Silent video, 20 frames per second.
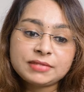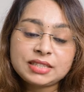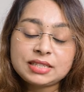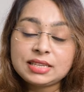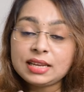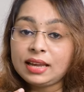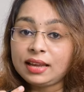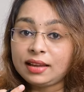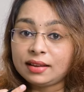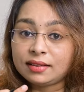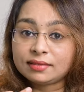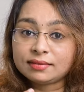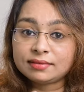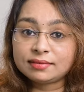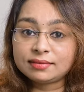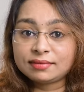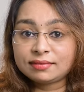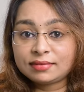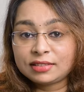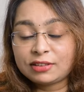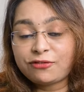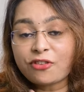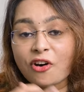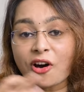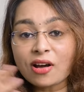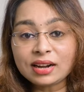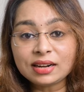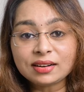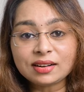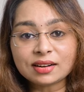see the
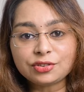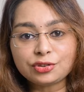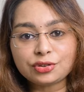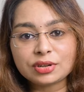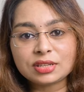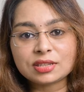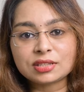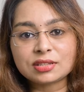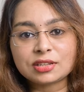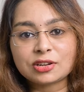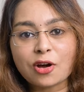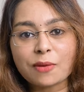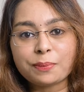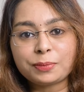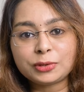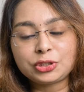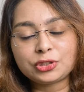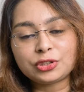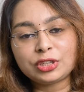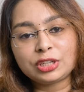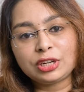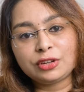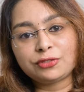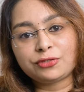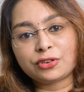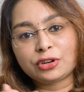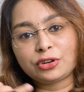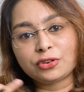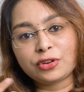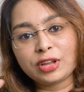foreign countries as an opportunity
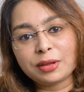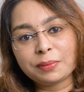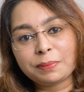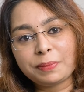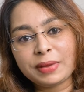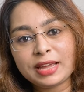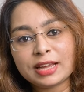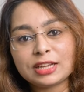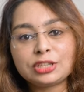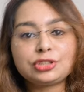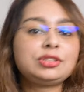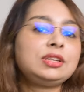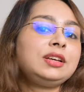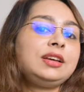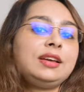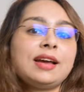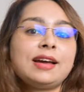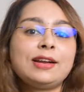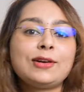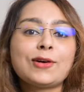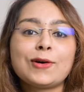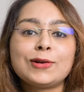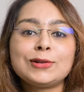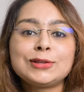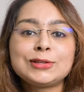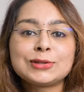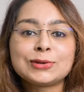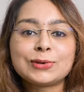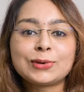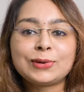for doing PhD and
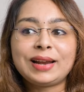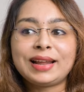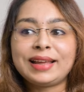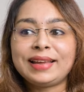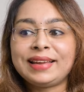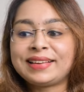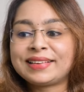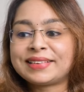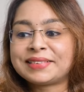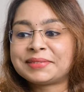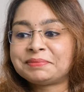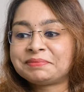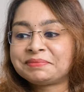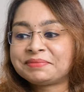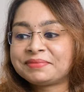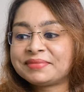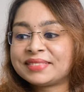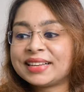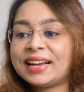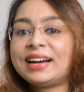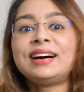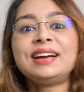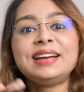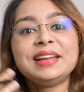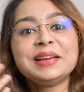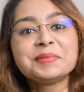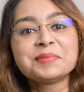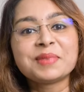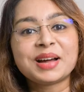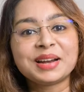also like
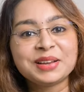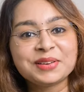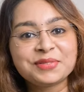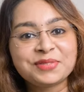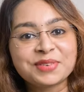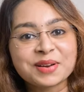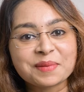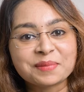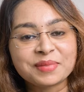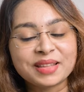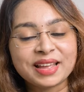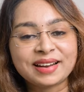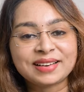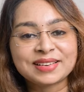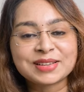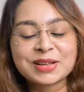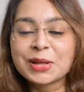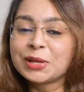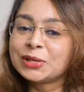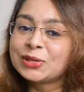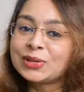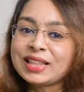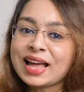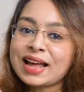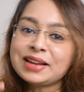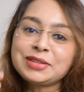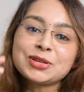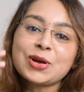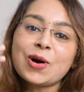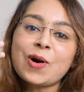earning money from there. So
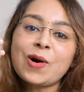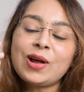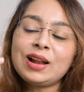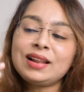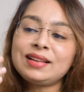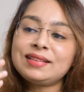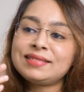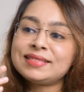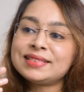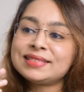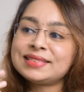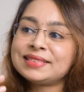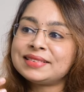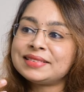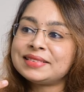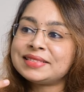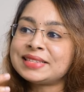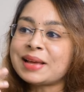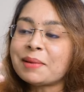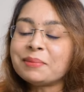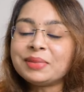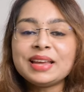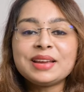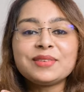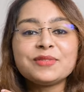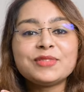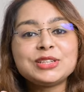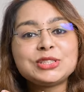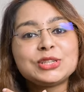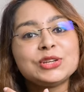that's all
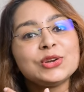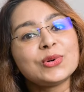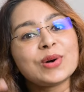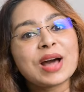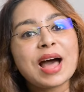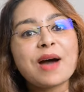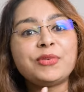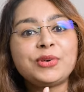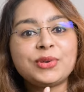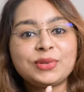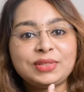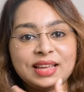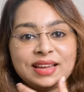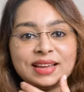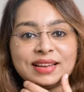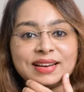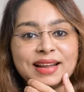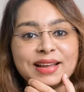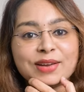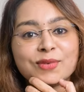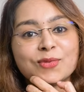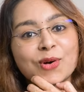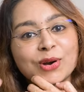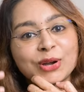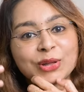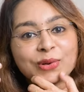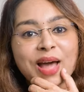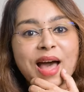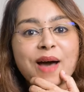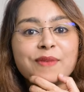something which you have to think, like
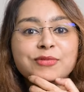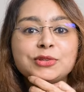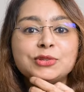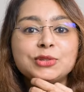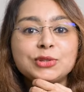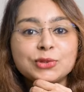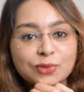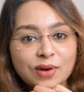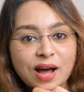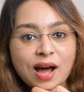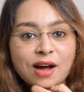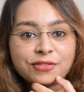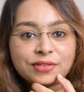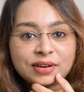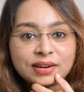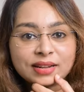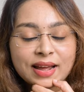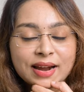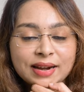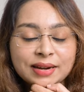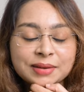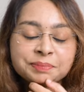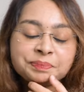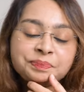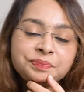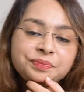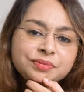what you have to do after that.